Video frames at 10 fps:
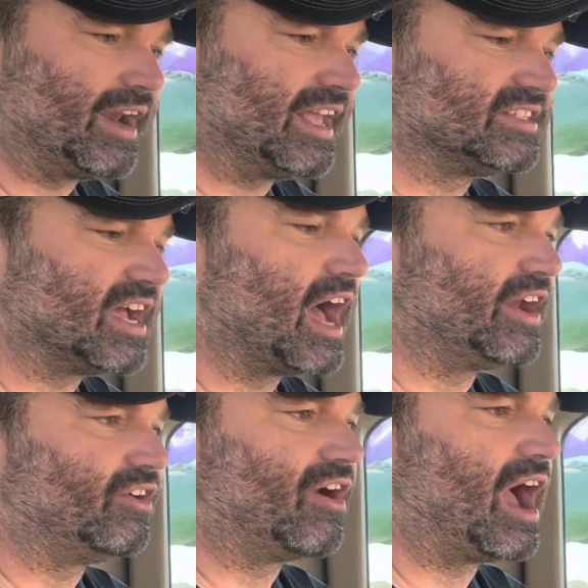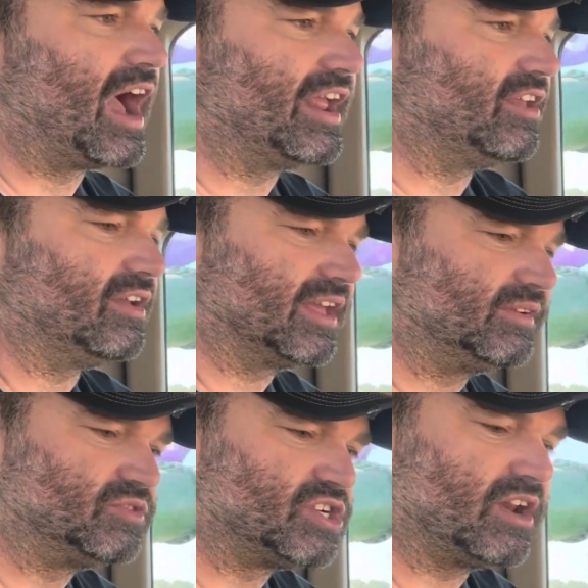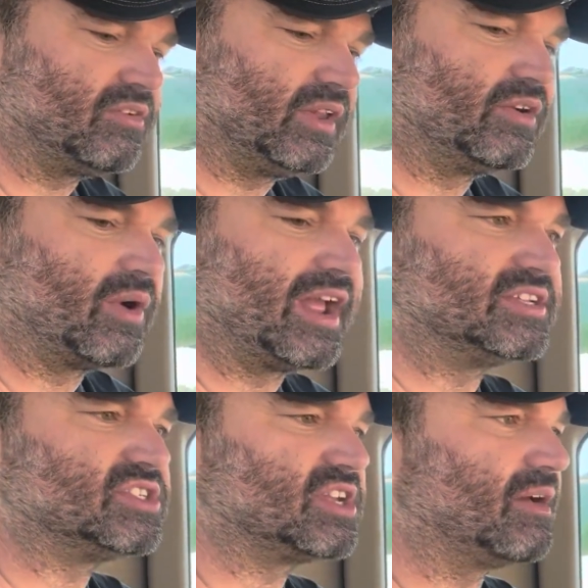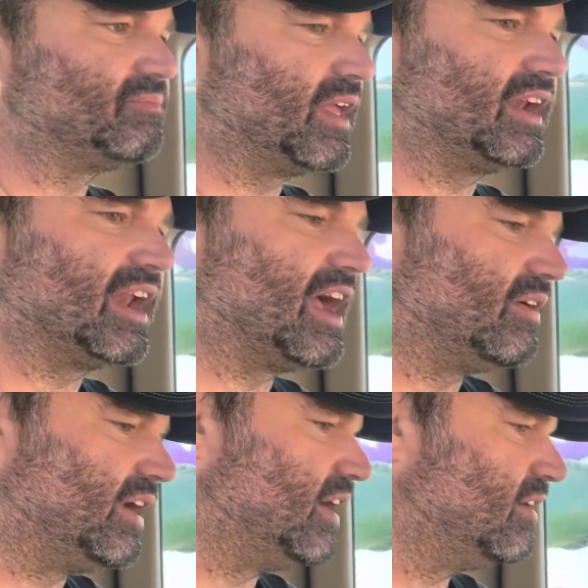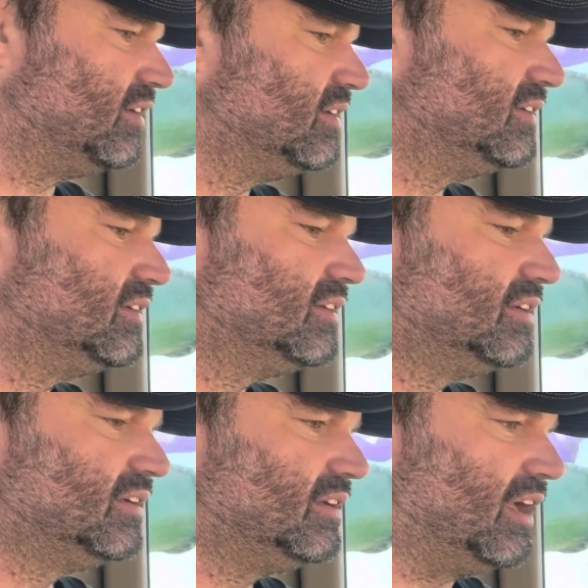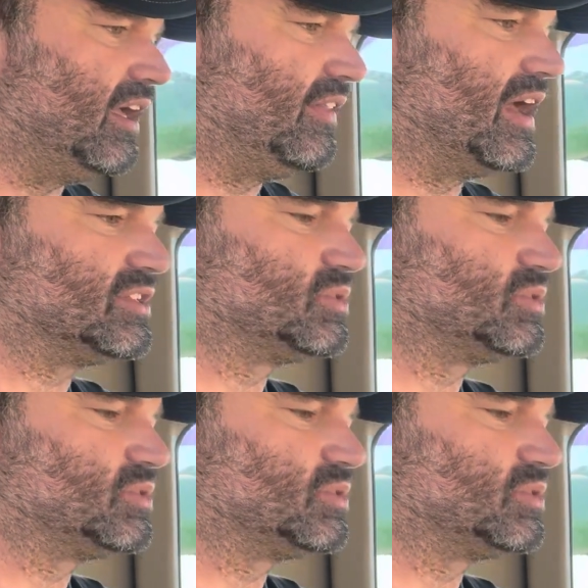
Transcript: it gets hot and dry, you can generally raise something down here. And that's